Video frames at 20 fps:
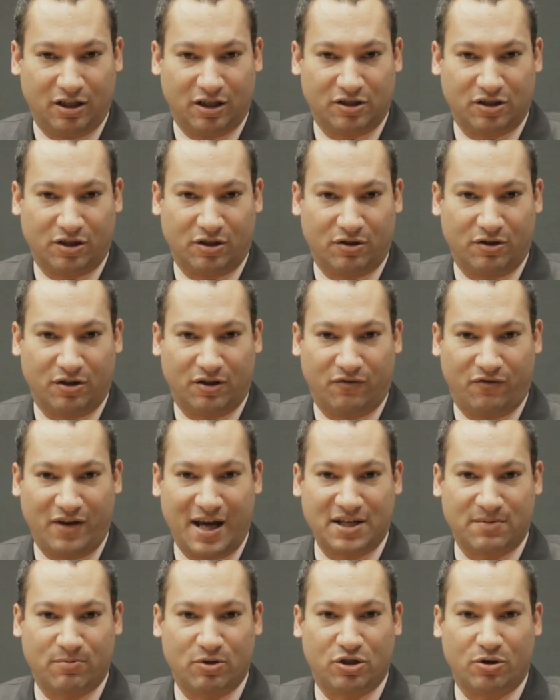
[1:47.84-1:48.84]
So the
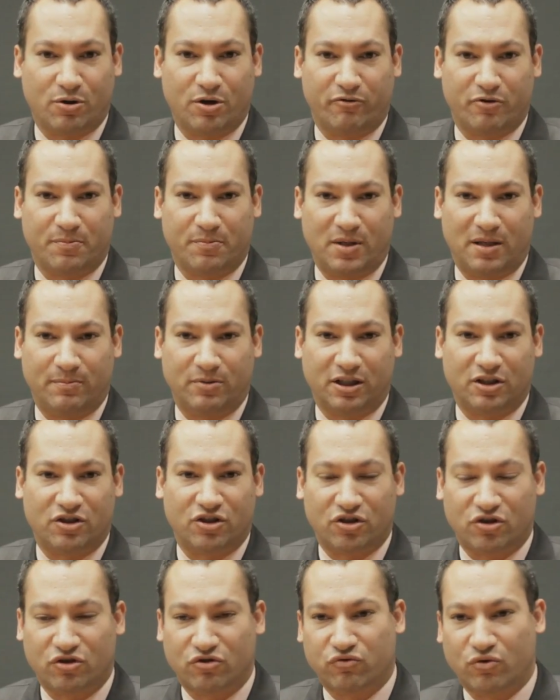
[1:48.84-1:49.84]
vast majority of Republicans
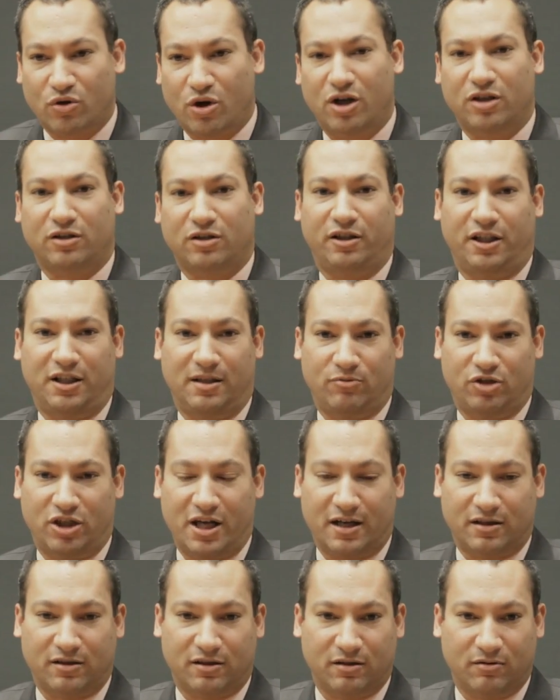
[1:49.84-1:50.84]
strongly
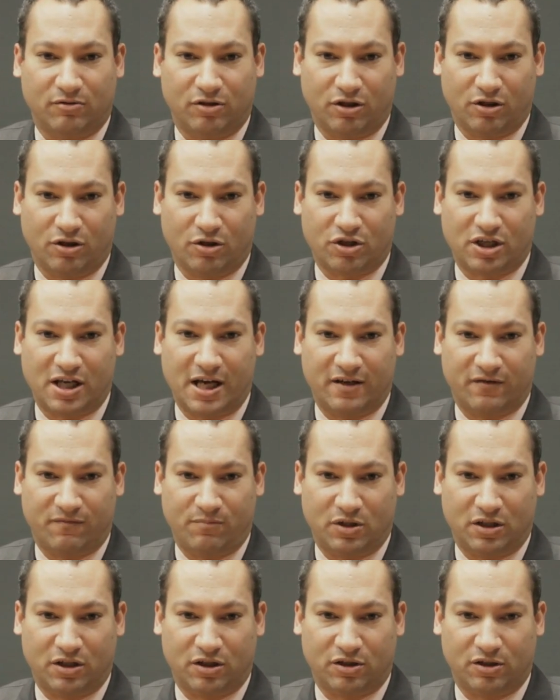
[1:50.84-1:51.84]
object to those kind of
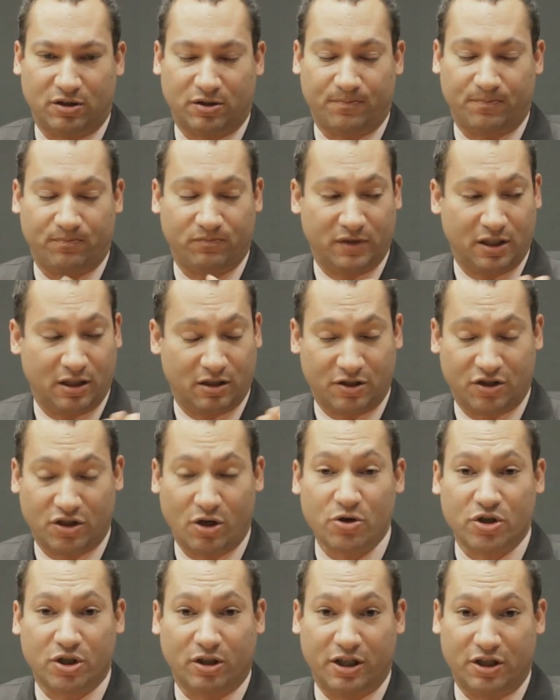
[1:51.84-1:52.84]
positions. And on
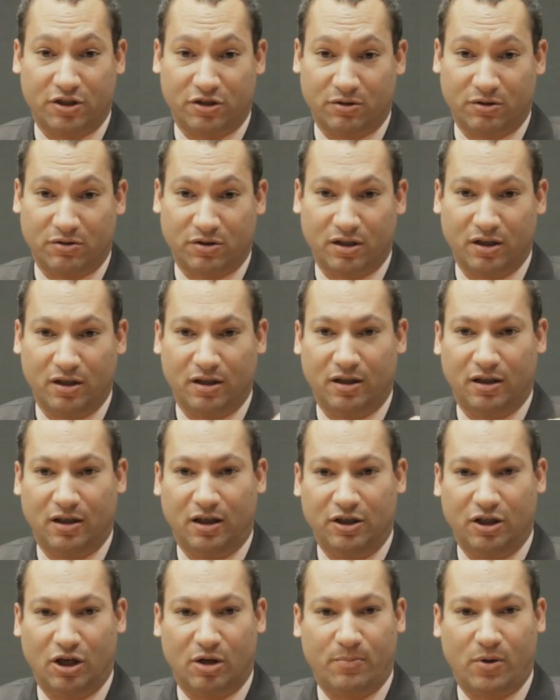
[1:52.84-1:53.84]
social issues,
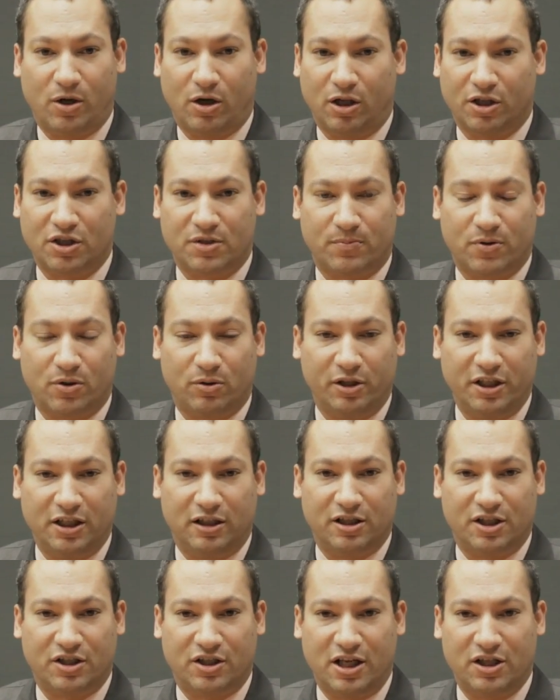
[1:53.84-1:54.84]
Paul is
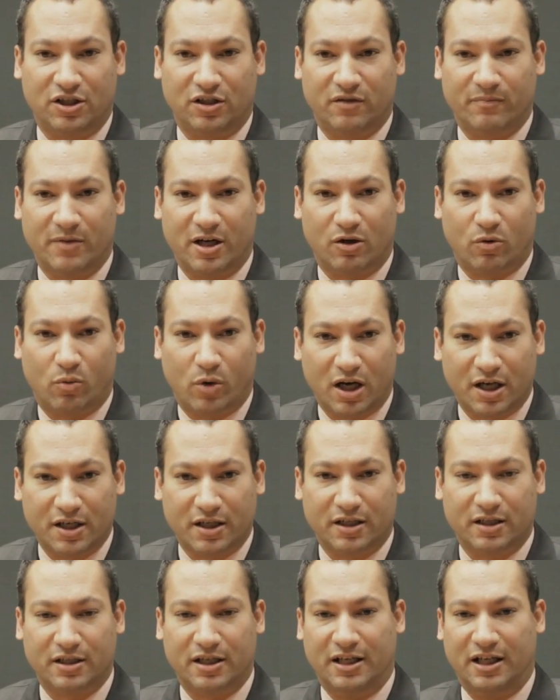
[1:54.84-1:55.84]
pro-legalization of
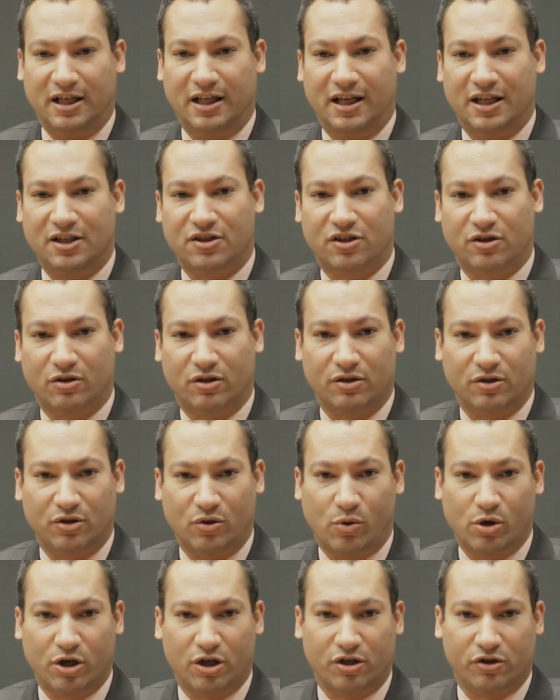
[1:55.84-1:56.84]
marijuana and against
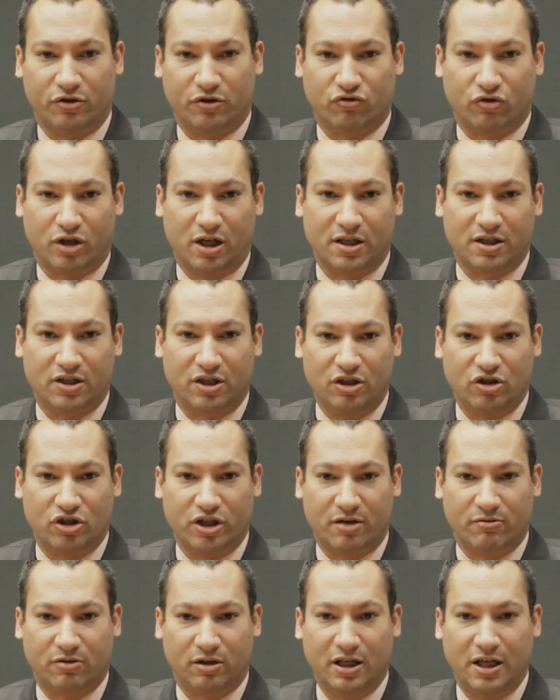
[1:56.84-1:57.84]
the war on drugs in
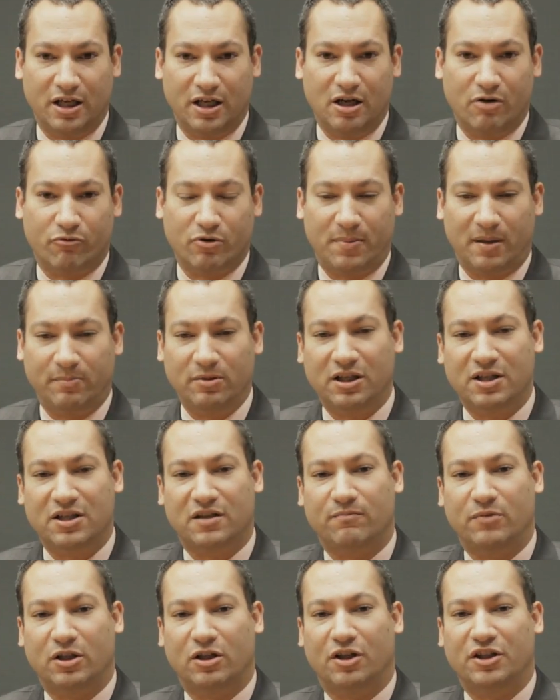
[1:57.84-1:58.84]
general. Republicans
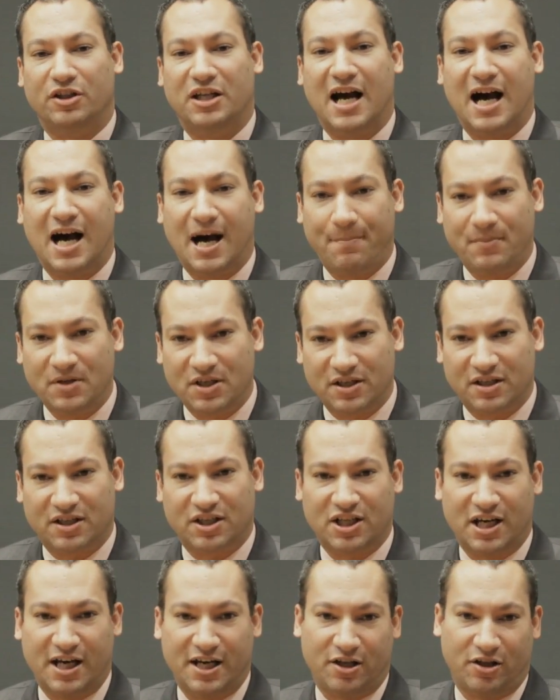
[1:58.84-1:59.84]
have been on the opposite
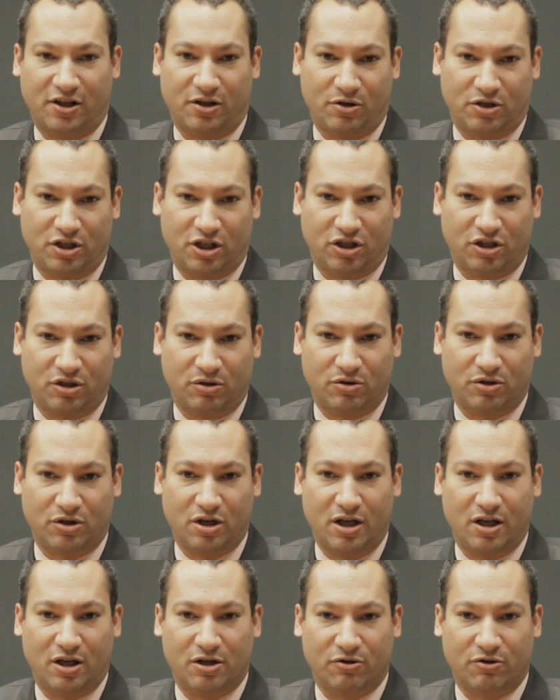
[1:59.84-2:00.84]
side of those issues
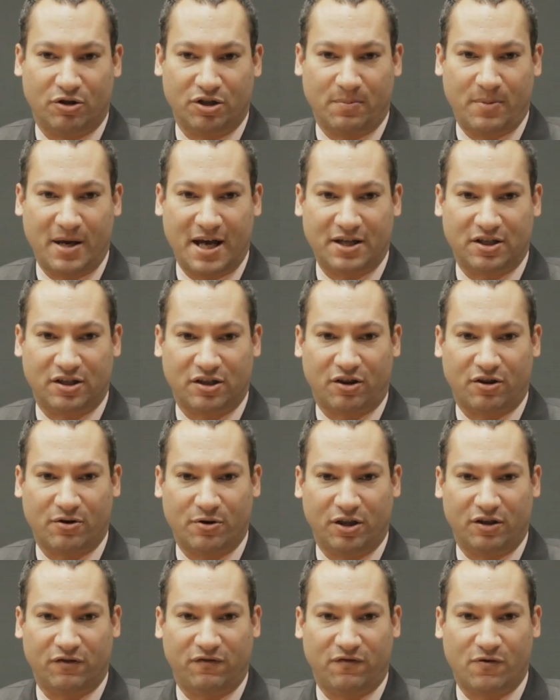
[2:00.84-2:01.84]
during the past
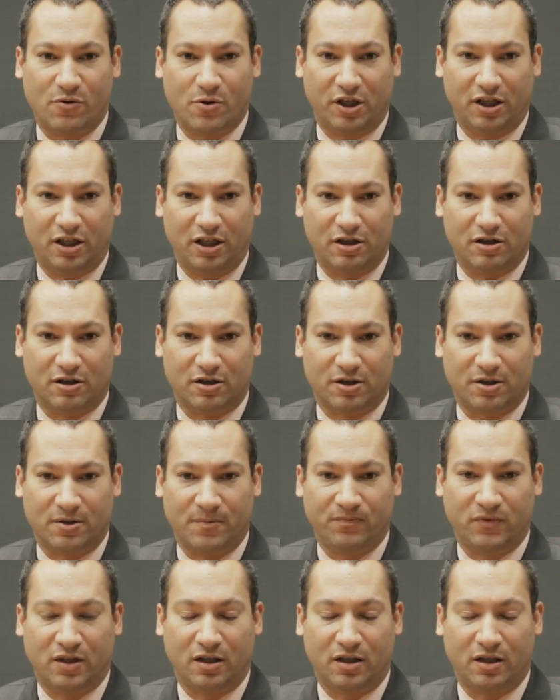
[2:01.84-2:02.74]
30 to 40 years.